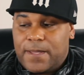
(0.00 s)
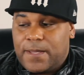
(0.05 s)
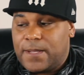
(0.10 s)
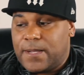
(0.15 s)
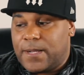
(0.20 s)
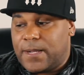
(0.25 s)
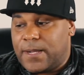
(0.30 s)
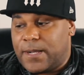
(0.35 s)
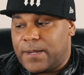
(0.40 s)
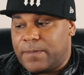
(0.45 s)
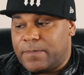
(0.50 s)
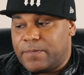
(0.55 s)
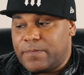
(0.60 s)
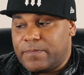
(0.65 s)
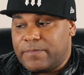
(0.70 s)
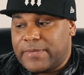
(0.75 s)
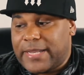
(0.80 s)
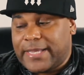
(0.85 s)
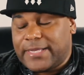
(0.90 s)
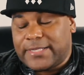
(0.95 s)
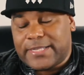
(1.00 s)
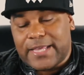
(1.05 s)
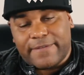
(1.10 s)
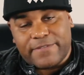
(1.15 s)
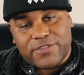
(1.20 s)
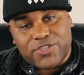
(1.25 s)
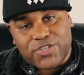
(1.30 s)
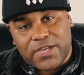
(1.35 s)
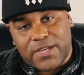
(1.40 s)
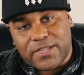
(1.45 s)
But I get to
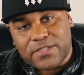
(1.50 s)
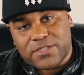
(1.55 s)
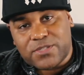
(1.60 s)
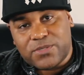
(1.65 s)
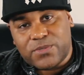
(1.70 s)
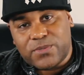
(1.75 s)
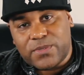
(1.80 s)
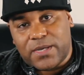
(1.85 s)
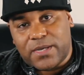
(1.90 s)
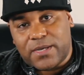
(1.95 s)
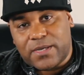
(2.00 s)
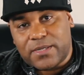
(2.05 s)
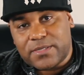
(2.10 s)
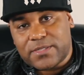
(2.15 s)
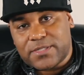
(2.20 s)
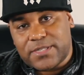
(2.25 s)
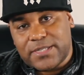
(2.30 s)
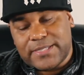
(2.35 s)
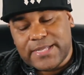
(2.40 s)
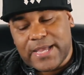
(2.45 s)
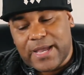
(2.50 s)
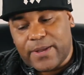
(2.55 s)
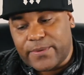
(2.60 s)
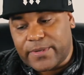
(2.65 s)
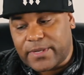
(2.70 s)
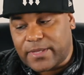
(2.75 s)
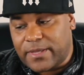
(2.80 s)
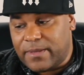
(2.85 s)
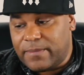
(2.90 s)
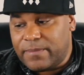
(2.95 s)
have a chance to sit down
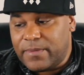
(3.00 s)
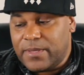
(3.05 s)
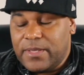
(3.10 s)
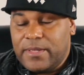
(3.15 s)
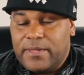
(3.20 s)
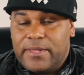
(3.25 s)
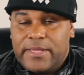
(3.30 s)
with him